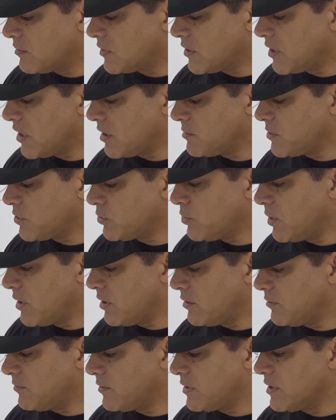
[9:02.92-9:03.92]
times
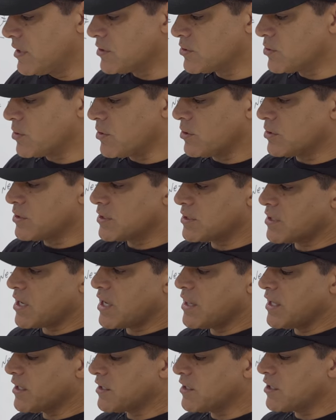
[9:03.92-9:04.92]
12. So it's
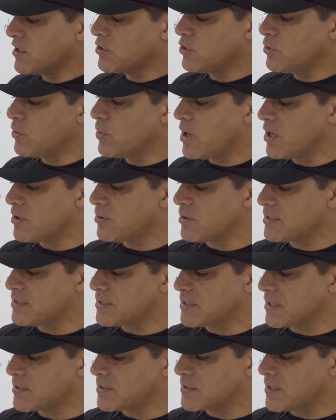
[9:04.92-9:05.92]
collecting
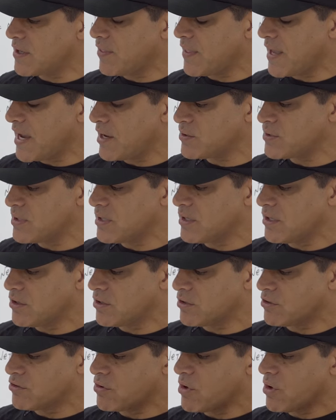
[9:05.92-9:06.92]
216,000 a
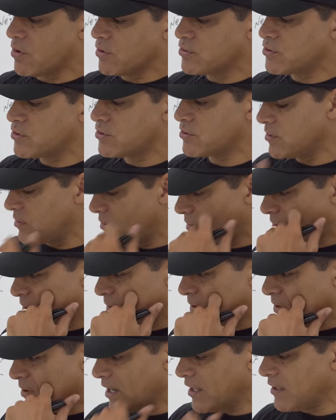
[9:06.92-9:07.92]
year gross,
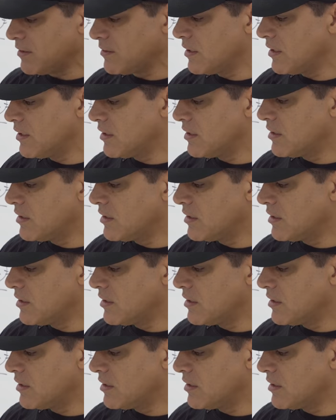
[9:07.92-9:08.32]
all right?